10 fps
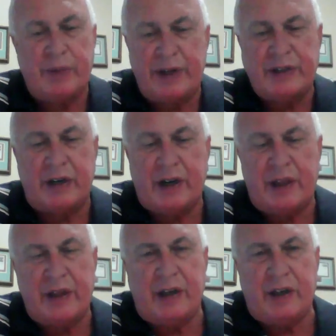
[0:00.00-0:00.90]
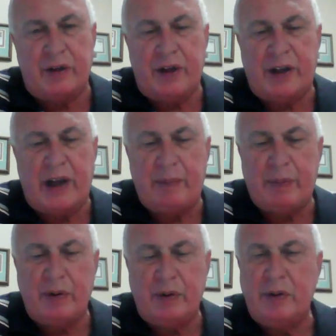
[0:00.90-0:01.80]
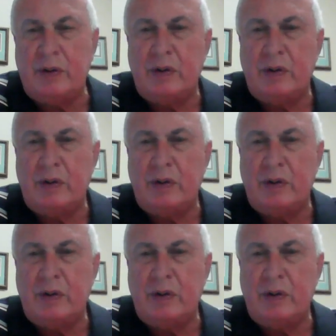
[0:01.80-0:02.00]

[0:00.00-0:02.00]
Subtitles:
to reason, I think. Do you think, April?